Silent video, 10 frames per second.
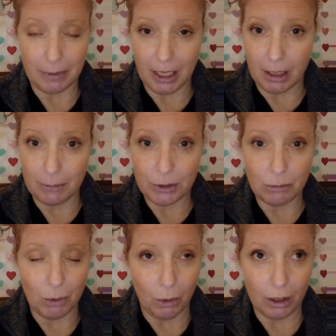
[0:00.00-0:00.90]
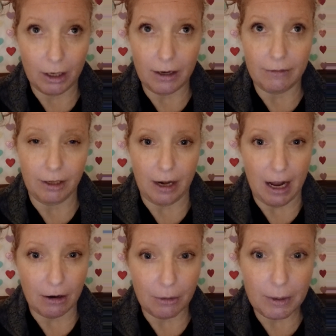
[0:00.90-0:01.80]
becomes more of your
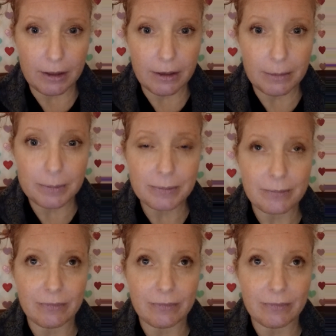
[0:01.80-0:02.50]
algorithm.